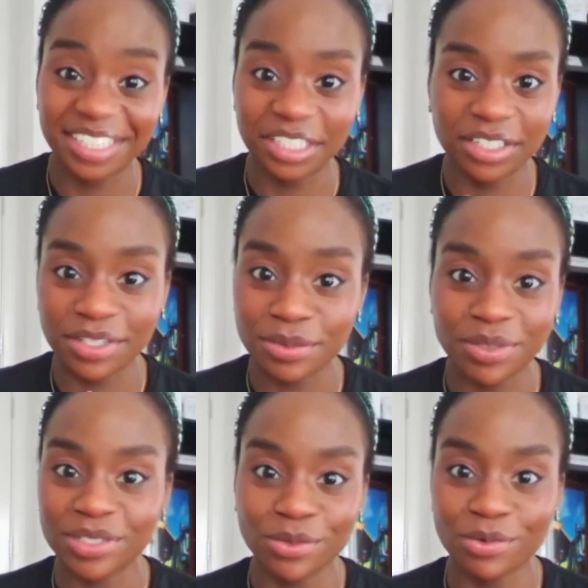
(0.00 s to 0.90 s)
I think those
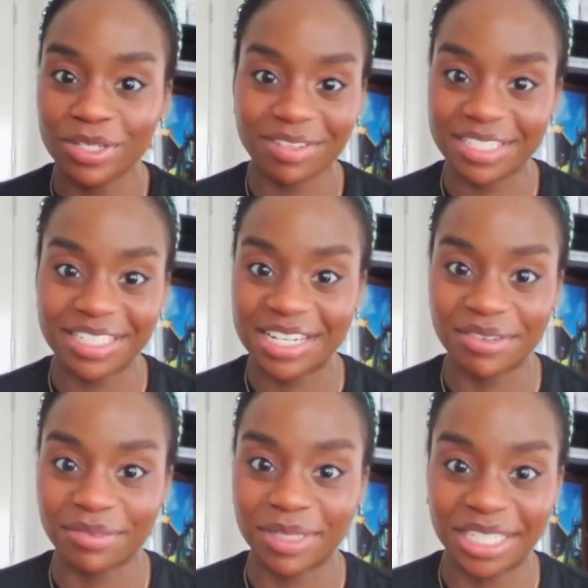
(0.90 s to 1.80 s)
words always
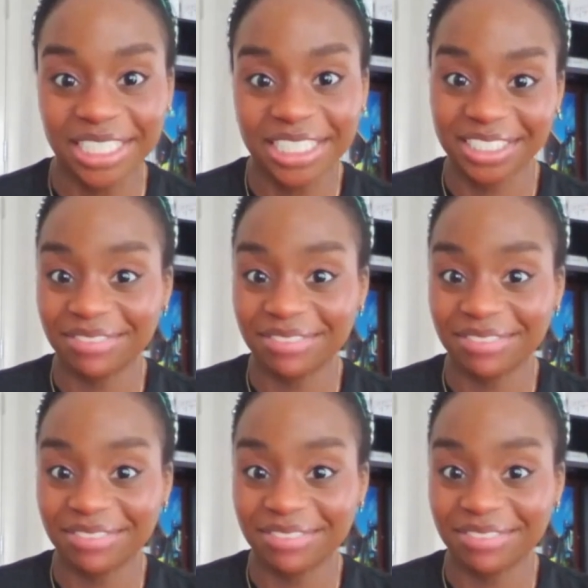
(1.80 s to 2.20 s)
resonate with me.